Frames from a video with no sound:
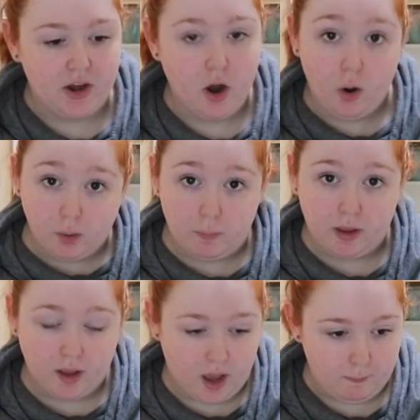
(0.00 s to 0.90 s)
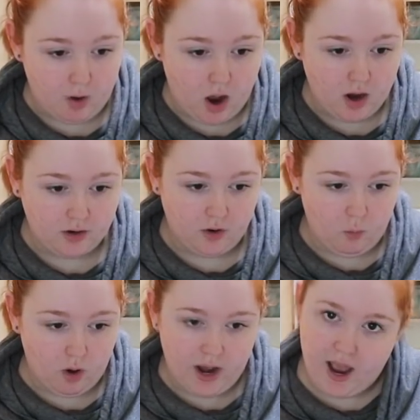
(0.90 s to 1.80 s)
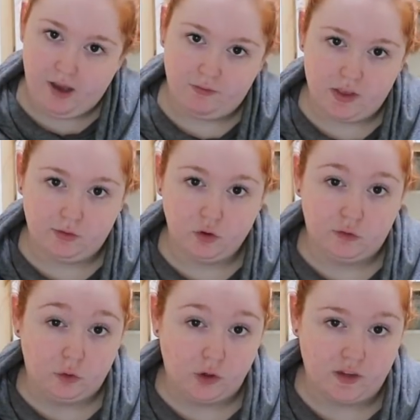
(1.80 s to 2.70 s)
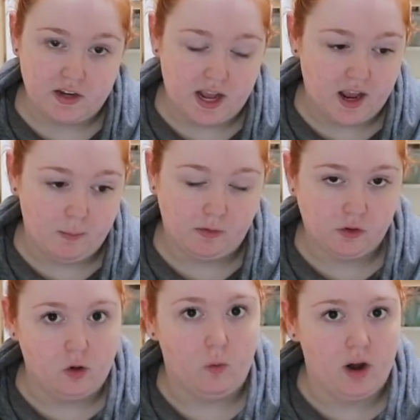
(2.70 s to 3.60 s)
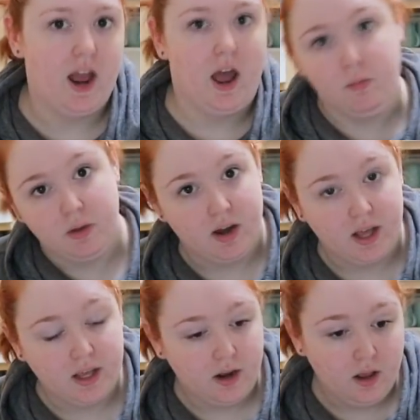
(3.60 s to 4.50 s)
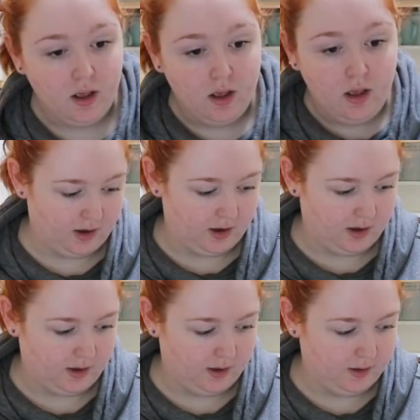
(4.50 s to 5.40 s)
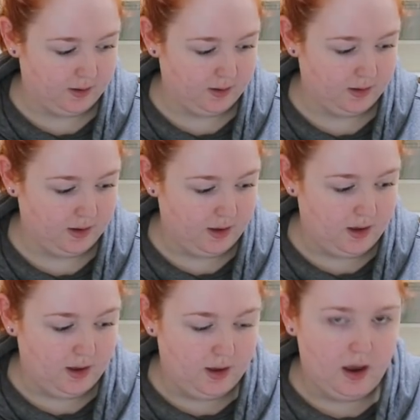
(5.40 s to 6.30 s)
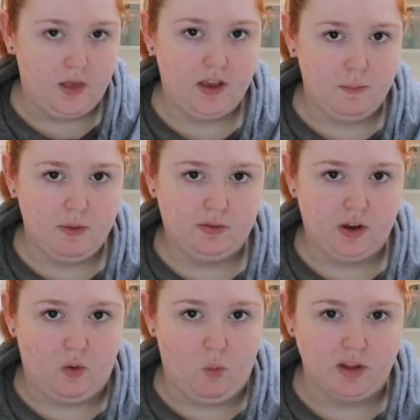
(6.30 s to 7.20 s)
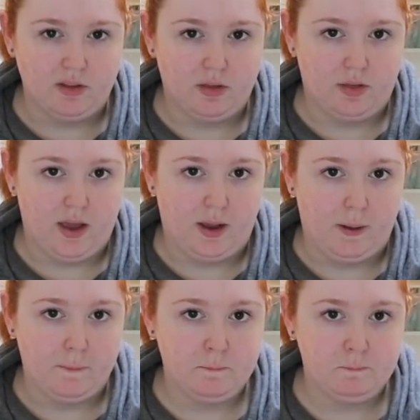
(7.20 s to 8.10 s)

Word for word: And knowing me, I'm not gonna wanna have these just during the day. I'm just gonna wanna have them at night. Uh, I think I'm missing one thing.